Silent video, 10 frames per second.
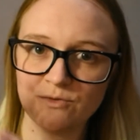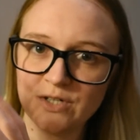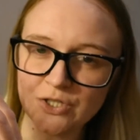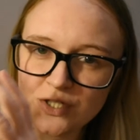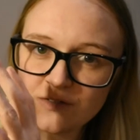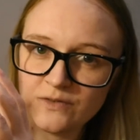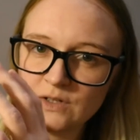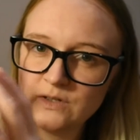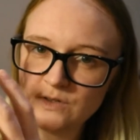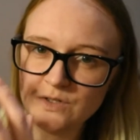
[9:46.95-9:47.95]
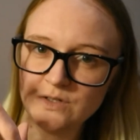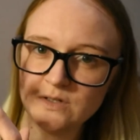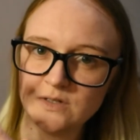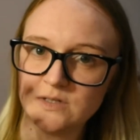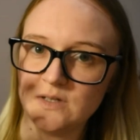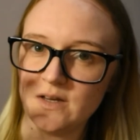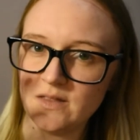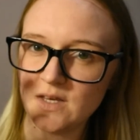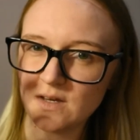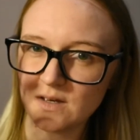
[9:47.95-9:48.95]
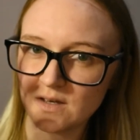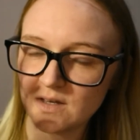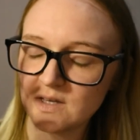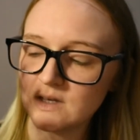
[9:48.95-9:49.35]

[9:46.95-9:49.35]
reaching for the sun, I think.